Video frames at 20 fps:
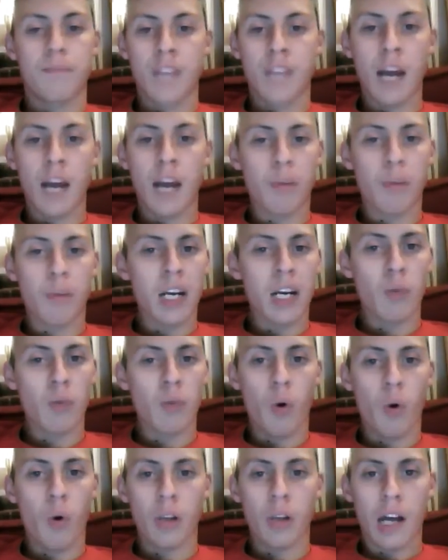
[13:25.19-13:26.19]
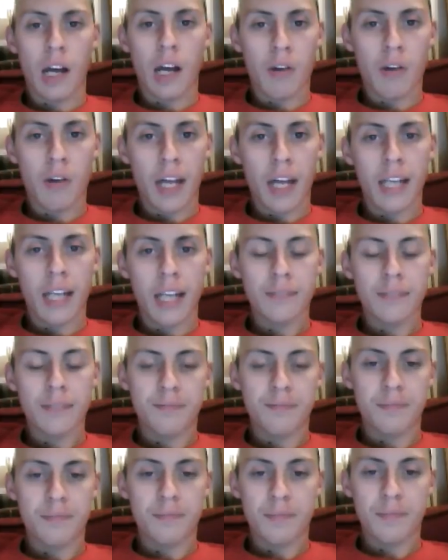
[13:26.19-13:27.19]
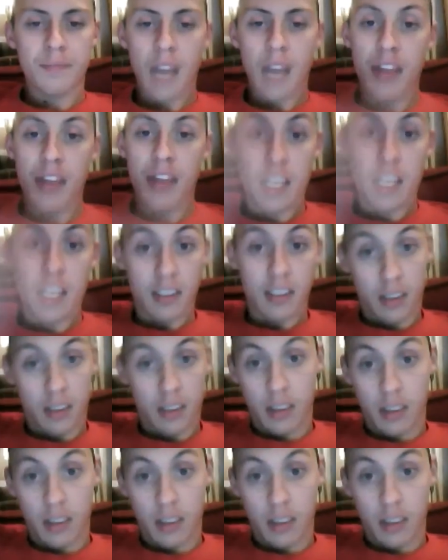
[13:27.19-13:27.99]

Tom Brady won't allow that. I think